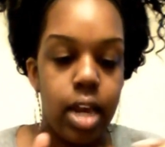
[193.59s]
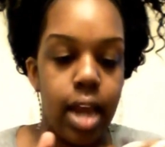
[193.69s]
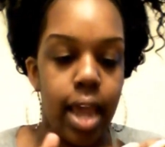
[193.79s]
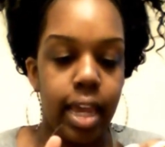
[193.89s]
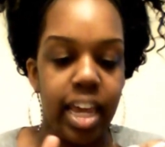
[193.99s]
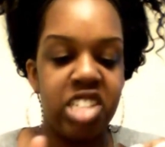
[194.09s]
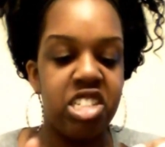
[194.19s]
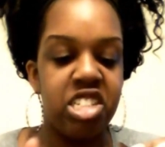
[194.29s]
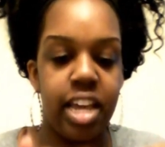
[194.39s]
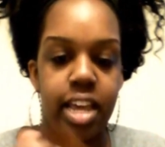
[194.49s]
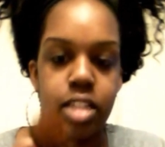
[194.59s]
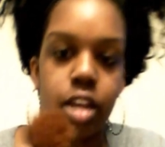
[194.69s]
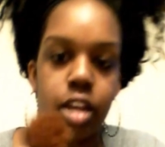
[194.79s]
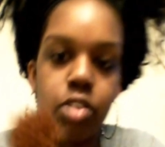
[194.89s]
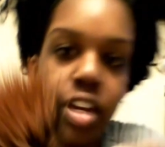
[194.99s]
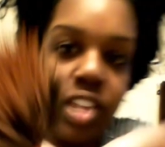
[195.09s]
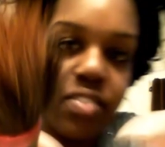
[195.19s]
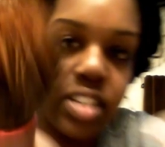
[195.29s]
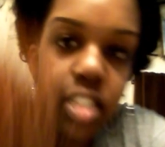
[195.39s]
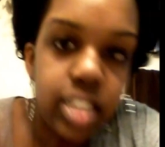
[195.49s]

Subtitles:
Like, it sheds. Like, you can even